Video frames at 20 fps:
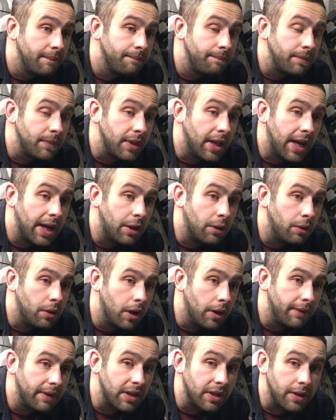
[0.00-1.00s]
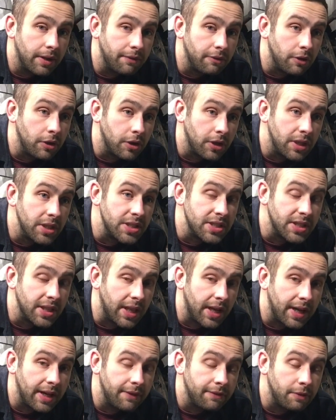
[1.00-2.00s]
Now, I've had another look into
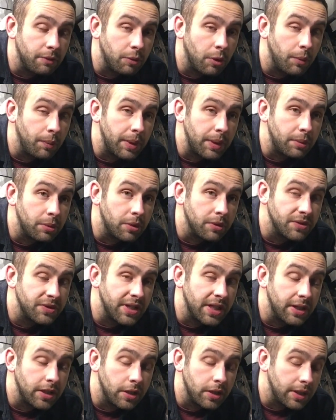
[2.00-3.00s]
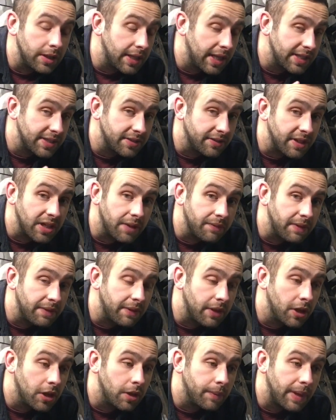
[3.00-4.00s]
that from what people have said. That's something I've
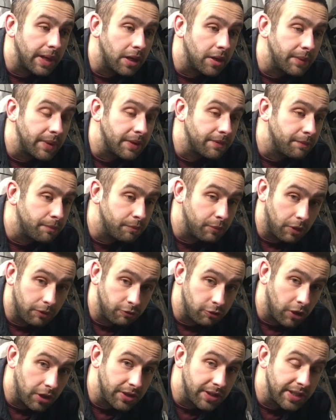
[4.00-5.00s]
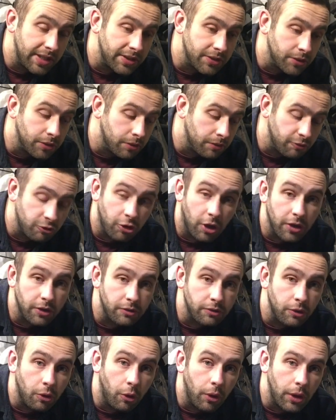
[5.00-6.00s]
never heard about. I mean, I've tried diesel, tried
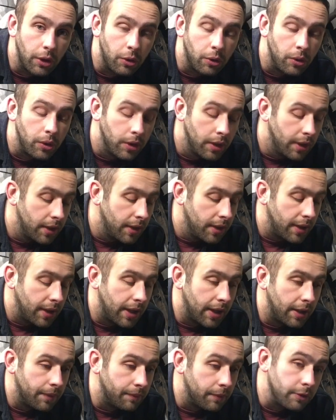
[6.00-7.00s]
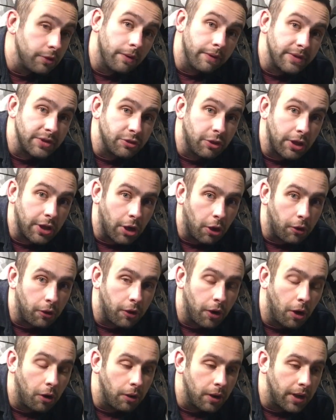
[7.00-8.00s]
oil, obviously tried
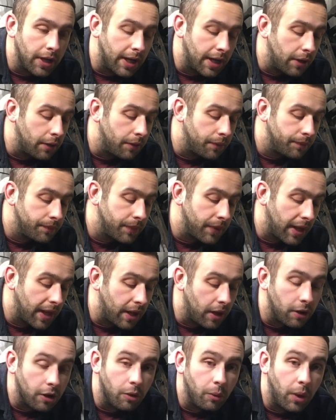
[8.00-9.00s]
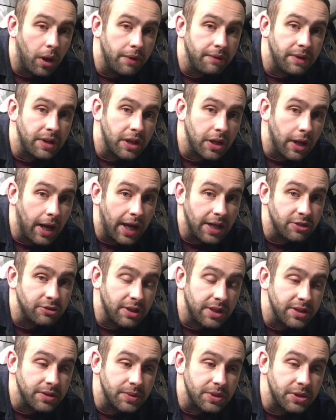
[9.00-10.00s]
Coca-Cola now, I've got white vinegar and
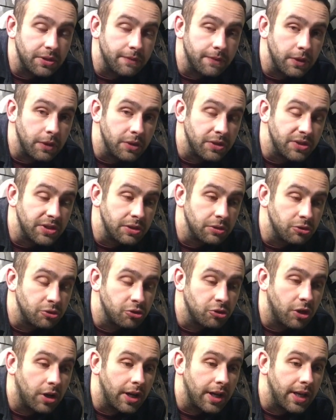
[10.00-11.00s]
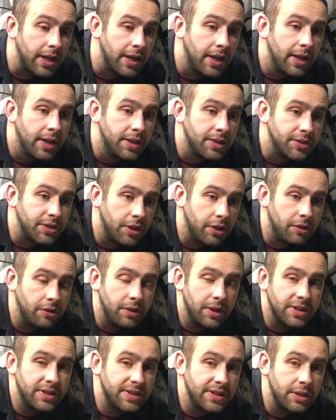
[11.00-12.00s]
transmission fluid still to try. So
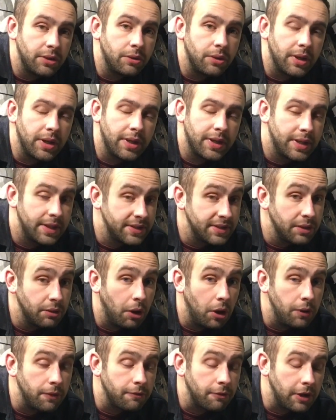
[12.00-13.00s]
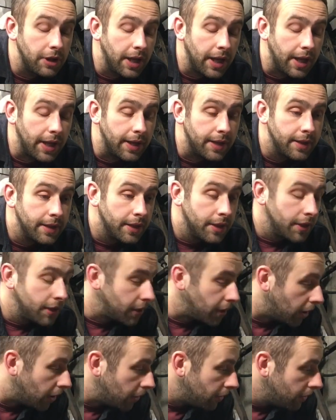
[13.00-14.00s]
there's still hope for it yet,
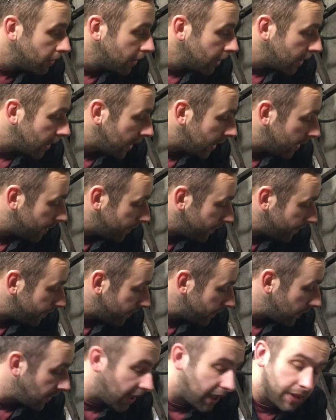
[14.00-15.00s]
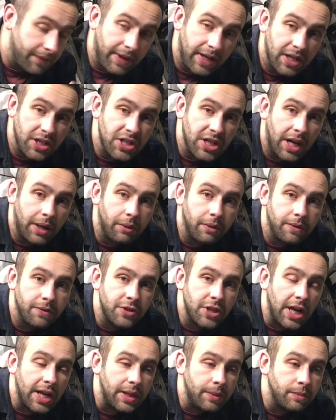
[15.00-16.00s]
you know. And I've had a chat with
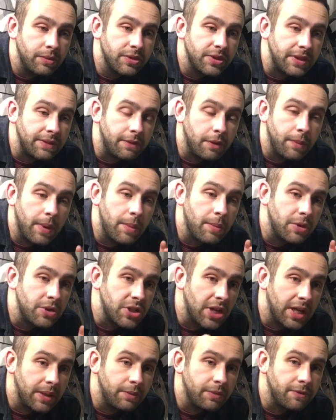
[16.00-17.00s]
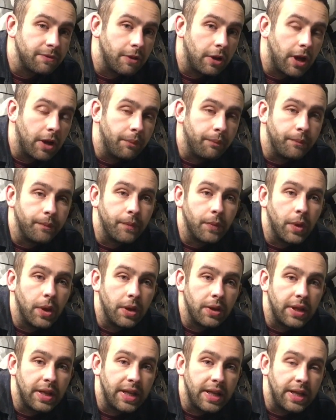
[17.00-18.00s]
James, if you remember James from
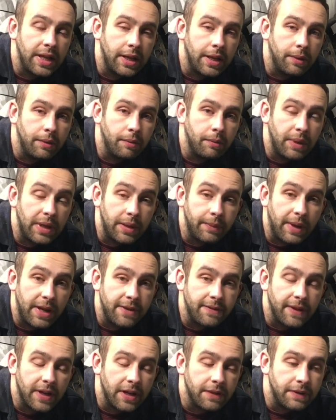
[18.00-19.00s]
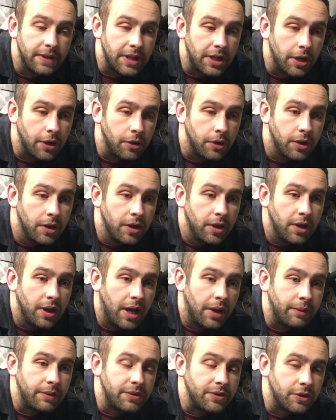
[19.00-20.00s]
the Mini Mayfair video,
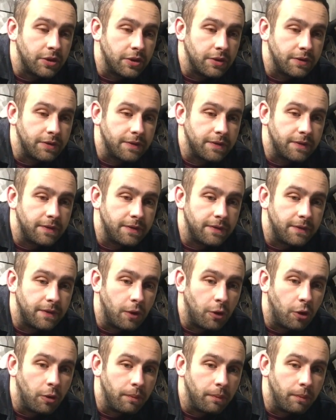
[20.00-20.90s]
and we sort of thought